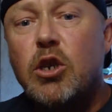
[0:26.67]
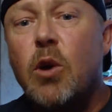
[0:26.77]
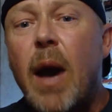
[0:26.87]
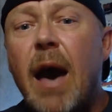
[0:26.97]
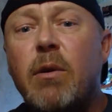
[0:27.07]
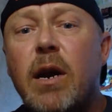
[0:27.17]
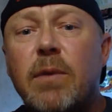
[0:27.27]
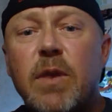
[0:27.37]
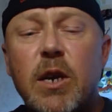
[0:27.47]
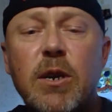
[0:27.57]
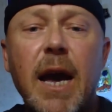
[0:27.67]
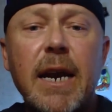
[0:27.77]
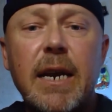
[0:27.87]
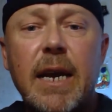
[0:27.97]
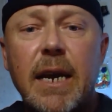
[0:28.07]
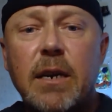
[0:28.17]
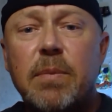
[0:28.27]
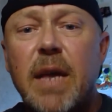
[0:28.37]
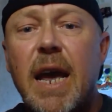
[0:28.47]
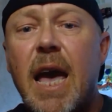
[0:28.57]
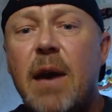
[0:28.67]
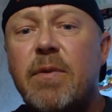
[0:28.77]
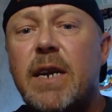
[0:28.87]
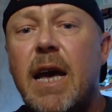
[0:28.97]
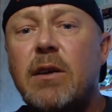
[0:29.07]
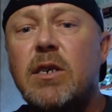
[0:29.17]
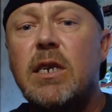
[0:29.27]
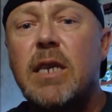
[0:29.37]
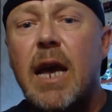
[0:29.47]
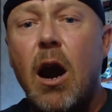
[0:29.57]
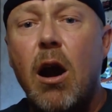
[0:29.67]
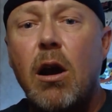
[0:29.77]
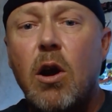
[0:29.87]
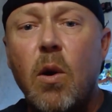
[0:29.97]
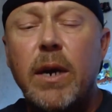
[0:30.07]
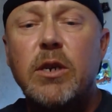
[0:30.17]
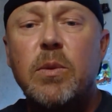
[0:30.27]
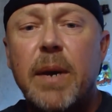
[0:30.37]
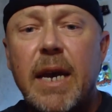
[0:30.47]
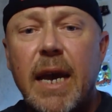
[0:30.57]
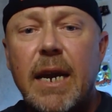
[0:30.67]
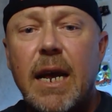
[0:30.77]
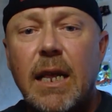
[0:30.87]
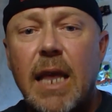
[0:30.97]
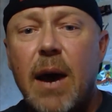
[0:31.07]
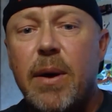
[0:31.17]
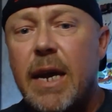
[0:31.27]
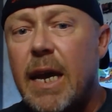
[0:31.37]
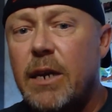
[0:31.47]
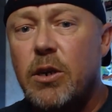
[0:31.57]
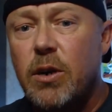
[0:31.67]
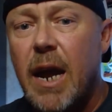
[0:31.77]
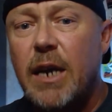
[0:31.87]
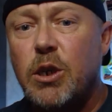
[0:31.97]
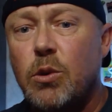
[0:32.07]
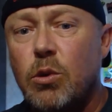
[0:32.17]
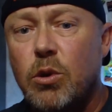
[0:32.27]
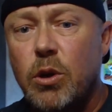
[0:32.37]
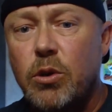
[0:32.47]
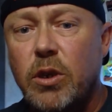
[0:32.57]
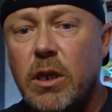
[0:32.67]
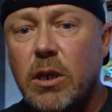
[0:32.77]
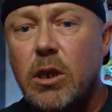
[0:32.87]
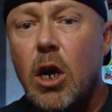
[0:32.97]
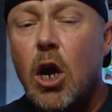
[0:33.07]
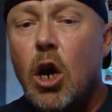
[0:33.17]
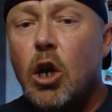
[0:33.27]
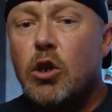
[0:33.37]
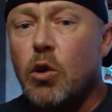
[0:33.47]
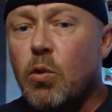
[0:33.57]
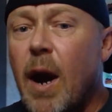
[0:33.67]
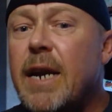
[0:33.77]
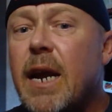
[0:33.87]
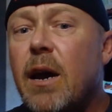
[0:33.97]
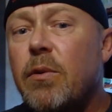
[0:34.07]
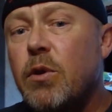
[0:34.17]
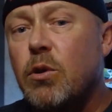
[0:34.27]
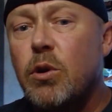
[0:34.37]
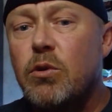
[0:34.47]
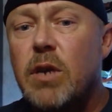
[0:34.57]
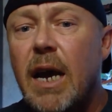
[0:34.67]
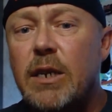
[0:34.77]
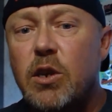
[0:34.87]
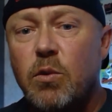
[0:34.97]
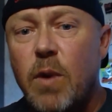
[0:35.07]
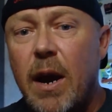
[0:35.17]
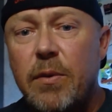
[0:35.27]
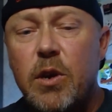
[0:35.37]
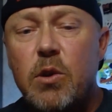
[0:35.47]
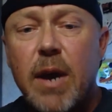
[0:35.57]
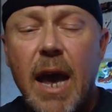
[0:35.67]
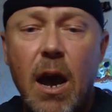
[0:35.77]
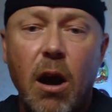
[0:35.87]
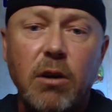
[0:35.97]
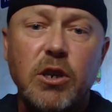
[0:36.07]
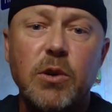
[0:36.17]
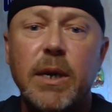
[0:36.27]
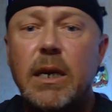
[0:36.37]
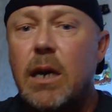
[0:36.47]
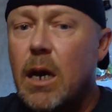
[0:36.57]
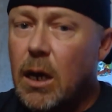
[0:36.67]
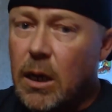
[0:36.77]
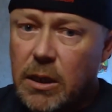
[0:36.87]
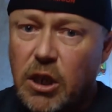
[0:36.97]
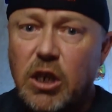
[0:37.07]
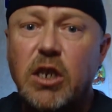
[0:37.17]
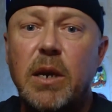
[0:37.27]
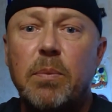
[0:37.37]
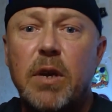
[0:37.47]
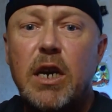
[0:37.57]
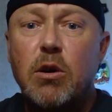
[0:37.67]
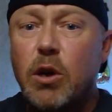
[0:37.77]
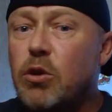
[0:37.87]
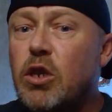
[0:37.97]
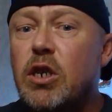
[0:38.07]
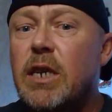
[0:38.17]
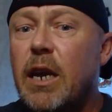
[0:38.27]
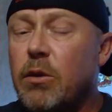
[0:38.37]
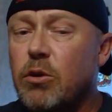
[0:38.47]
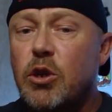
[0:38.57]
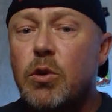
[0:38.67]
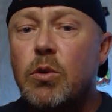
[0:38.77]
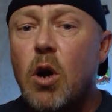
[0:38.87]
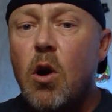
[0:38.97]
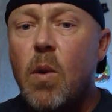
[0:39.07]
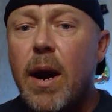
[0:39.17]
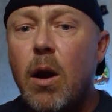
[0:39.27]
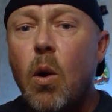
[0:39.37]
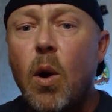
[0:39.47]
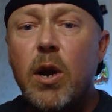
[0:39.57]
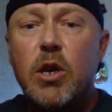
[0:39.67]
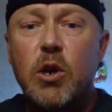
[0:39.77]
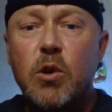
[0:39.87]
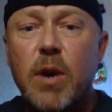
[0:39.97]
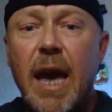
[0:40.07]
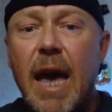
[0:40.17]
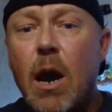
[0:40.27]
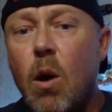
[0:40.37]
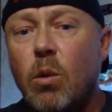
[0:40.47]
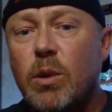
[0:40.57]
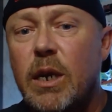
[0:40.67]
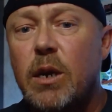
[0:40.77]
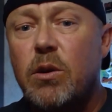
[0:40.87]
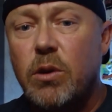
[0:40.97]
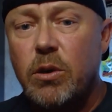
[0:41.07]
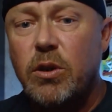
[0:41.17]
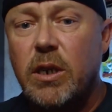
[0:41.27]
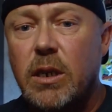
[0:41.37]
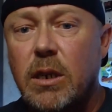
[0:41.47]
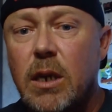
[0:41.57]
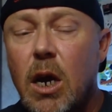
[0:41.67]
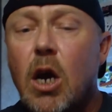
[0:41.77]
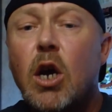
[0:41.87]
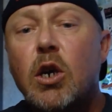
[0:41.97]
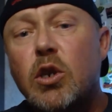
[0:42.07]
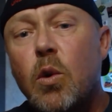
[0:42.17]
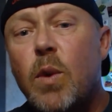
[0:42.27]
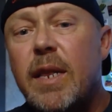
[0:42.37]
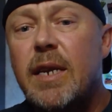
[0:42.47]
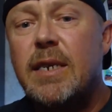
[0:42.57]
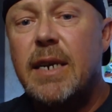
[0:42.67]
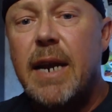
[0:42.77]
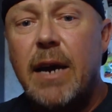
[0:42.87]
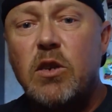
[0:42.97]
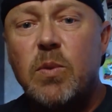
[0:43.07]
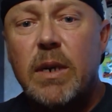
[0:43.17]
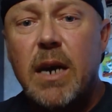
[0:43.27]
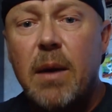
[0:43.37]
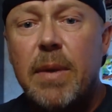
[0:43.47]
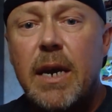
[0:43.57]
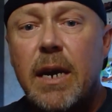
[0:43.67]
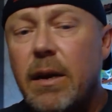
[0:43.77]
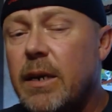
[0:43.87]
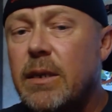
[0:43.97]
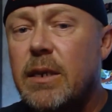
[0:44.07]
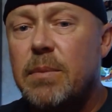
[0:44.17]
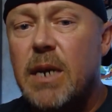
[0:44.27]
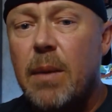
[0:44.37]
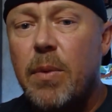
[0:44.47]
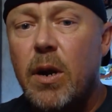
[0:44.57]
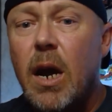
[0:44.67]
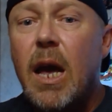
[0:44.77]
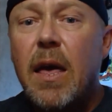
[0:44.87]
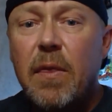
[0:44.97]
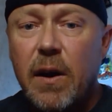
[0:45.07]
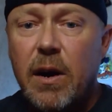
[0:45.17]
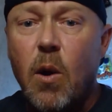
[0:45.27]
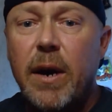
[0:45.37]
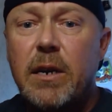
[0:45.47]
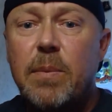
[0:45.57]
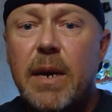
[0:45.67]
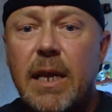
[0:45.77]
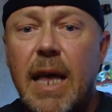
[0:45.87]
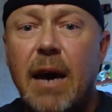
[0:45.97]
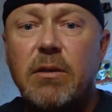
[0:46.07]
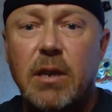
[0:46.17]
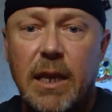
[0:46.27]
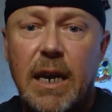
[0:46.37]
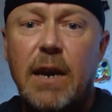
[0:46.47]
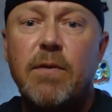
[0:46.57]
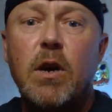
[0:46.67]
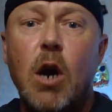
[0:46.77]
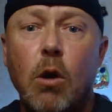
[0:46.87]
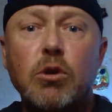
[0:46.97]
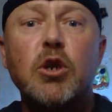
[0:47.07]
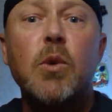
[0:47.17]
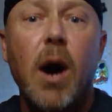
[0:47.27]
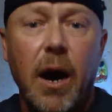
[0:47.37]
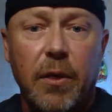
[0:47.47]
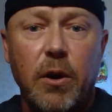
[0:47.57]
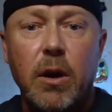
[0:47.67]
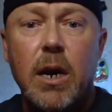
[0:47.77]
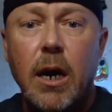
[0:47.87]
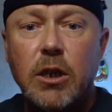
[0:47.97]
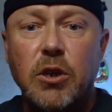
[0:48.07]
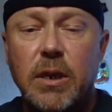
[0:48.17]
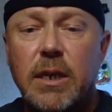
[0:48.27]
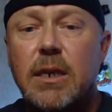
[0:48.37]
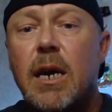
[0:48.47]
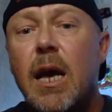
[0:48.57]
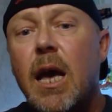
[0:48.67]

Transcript: So out of the United Kingdom, they have announced that they are going to begin allowing international cruises. So right now, the cruise lines around the UK are doing just simply cruises either to nowhere or UK only cruises. So with this announcement coming here in September, they're going to be allowed to leave and go to other countries.